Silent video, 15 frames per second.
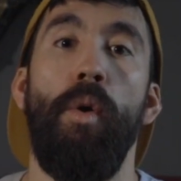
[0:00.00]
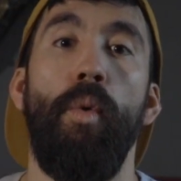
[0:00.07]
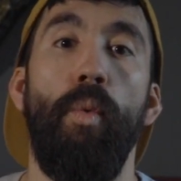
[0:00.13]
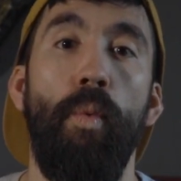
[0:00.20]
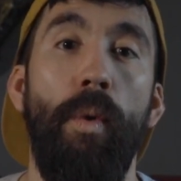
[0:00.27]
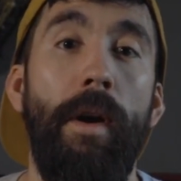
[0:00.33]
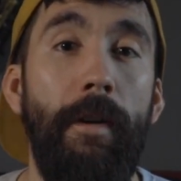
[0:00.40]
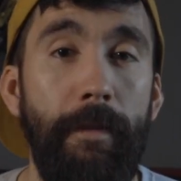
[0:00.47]

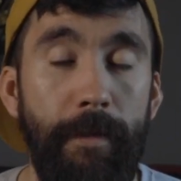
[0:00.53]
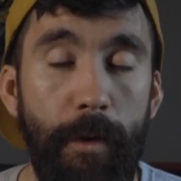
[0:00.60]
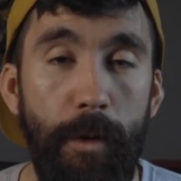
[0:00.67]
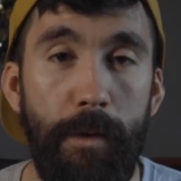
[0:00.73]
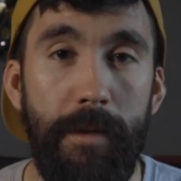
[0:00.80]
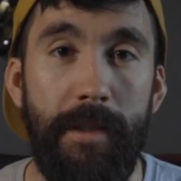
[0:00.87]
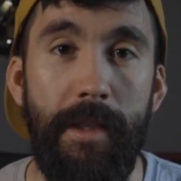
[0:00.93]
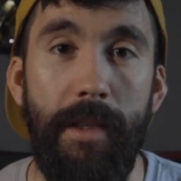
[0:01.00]
Well,
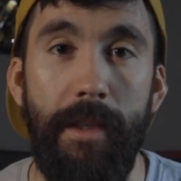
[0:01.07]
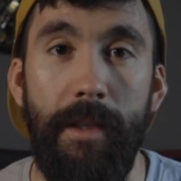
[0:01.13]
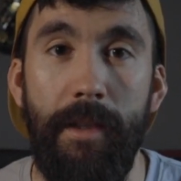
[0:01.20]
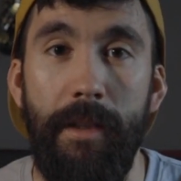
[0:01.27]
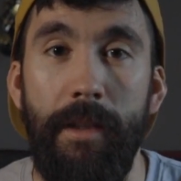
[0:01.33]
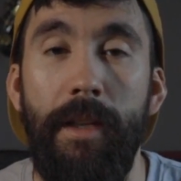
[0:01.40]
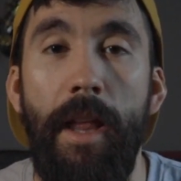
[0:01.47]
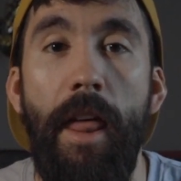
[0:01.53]
folks,
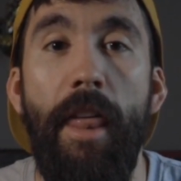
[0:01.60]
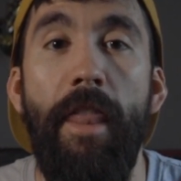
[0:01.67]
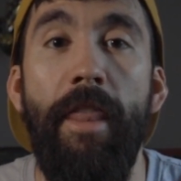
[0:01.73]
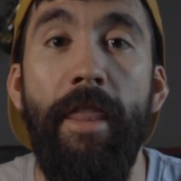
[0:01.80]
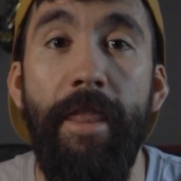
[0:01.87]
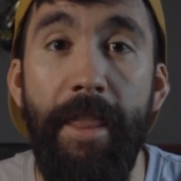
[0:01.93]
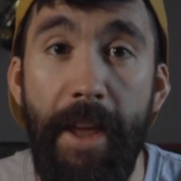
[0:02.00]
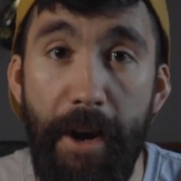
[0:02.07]

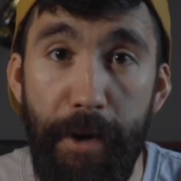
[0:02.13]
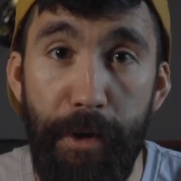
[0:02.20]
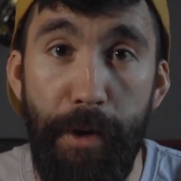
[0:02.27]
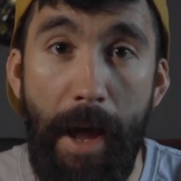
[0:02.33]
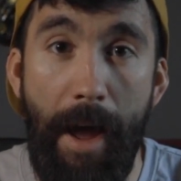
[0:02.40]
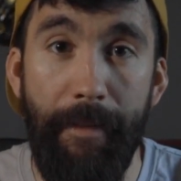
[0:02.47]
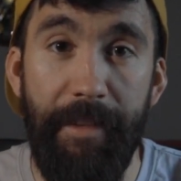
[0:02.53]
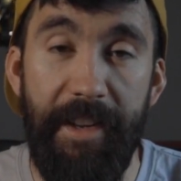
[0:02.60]
there you
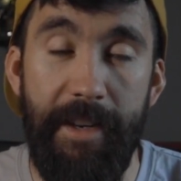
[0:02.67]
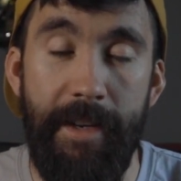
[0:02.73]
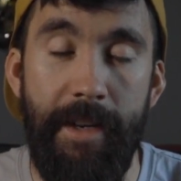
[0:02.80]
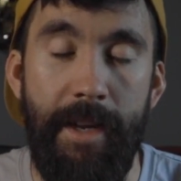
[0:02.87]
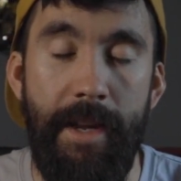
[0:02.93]
have it.